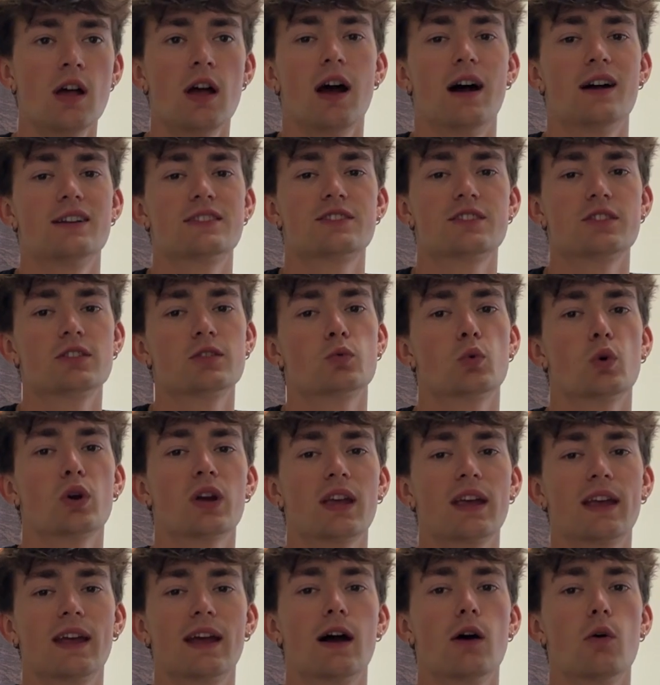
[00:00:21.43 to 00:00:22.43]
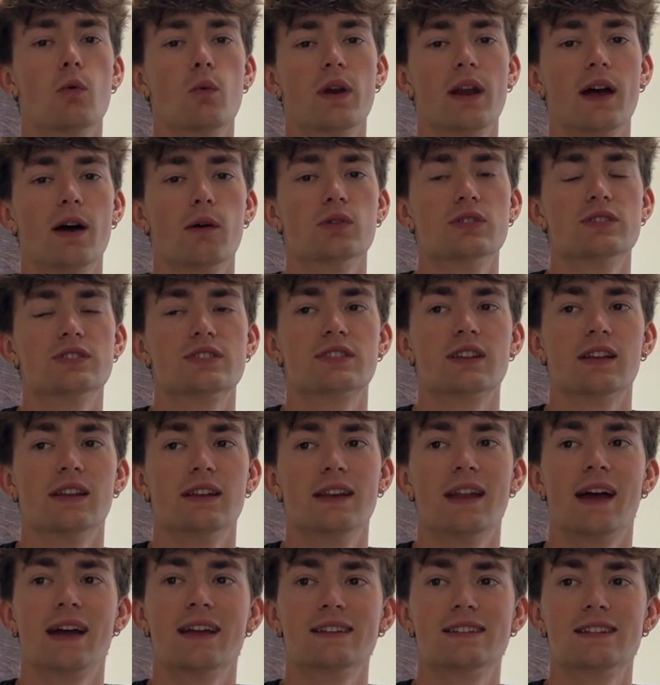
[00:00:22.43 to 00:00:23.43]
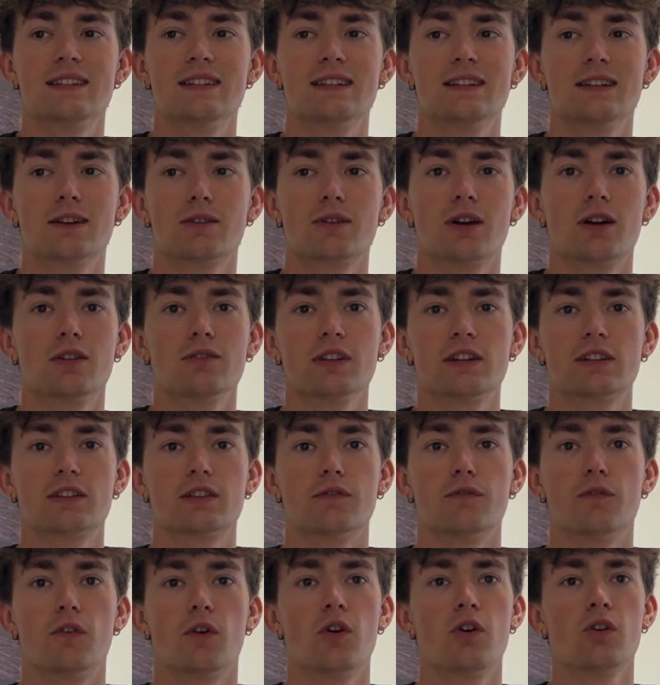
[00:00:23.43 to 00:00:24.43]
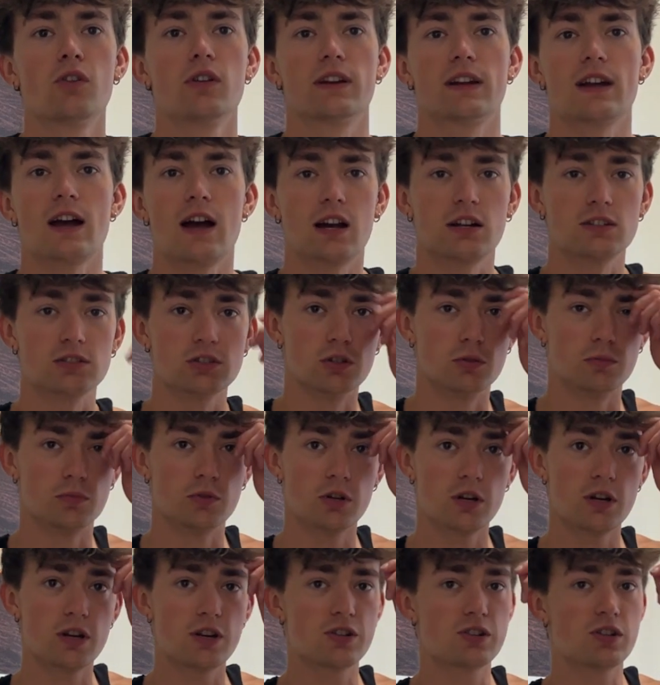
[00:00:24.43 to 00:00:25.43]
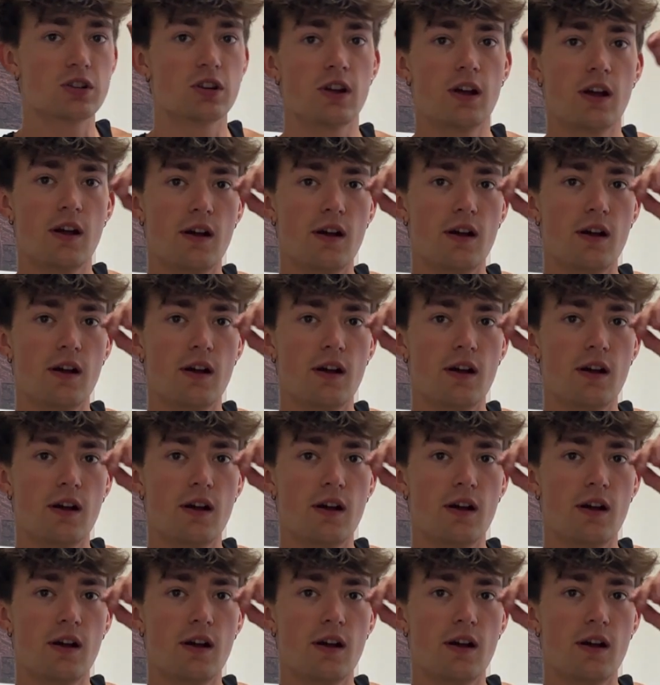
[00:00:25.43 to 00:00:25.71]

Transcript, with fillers: I started working out when I was 19 around like the fall, like October-ish.